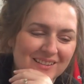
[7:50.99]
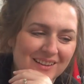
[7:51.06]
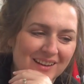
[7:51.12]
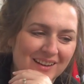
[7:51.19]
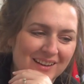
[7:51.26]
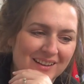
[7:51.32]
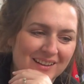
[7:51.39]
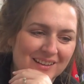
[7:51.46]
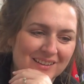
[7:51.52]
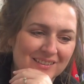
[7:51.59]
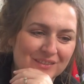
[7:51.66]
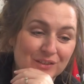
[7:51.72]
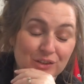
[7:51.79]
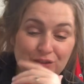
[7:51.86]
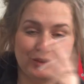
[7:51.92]

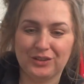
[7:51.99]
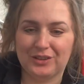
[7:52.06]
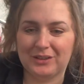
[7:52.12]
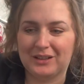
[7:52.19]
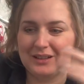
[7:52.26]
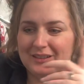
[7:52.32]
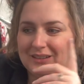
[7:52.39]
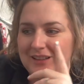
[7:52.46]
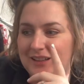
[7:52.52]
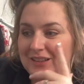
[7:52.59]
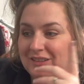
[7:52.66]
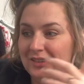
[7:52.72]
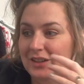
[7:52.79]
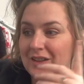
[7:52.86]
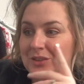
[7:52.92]
for sure because it
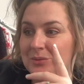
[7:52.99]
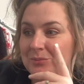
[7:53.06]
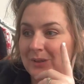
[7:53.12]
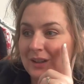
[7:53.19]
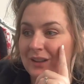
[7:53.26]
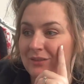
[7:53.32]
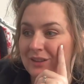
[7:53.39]
looks really,